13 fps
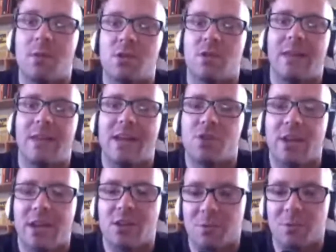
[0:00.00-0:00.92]
you mentioned the
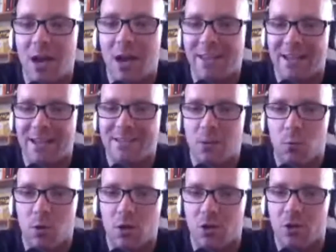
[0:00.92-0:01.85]
Education Podcast
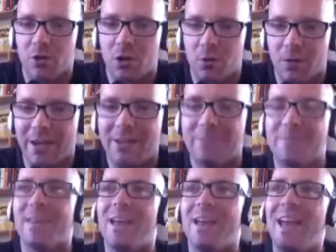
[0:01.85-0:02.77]
Network earlier, right?
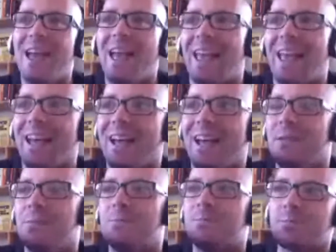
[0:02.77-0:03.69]

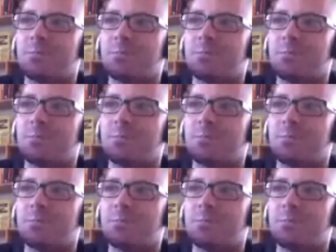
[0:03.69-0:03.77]
And